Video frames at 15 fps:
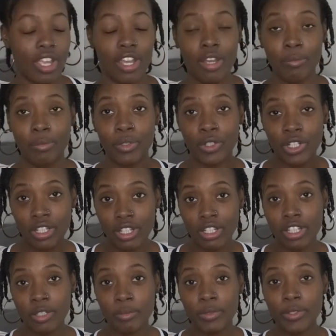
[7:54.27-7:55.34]
I'm gonna
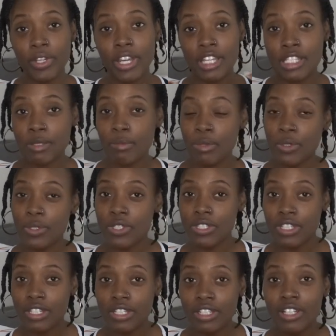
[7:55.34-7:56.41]
keep you guys
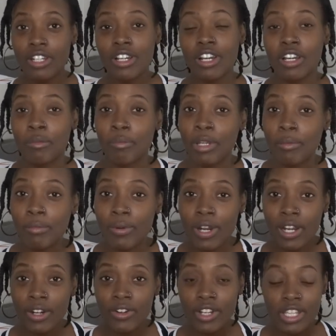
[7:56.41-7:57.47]
posted on my
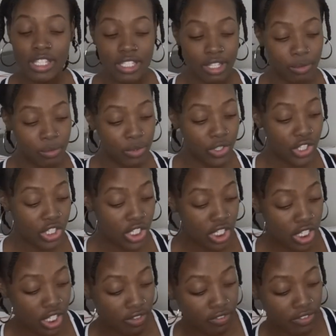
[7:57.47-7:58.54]
progress and we'll see
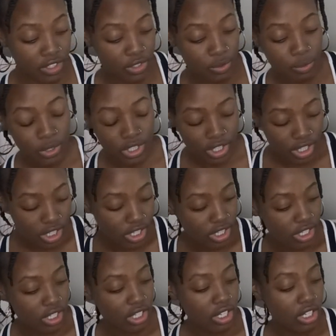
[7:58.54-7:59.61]
if this
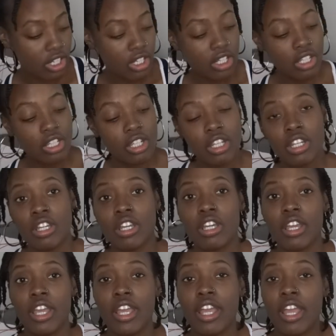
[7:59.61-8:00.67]
works.
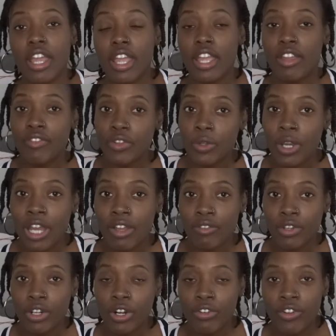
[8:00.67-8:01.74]
If you
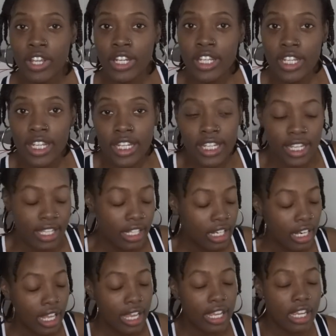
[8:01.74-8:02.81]
haven't already,
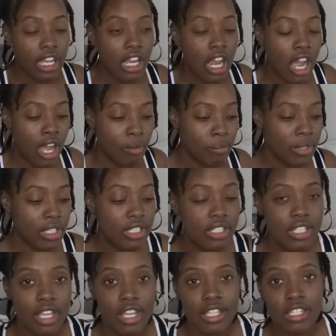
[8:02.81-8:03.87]
again, like,
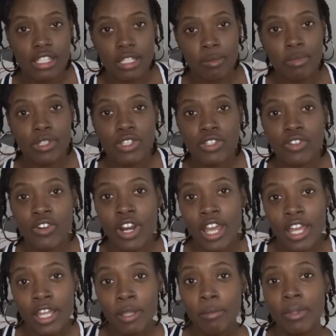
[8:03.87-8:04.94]
comment, and
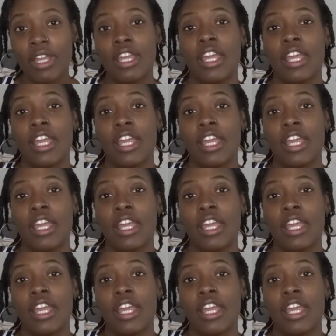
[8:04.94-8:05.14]
subscribe,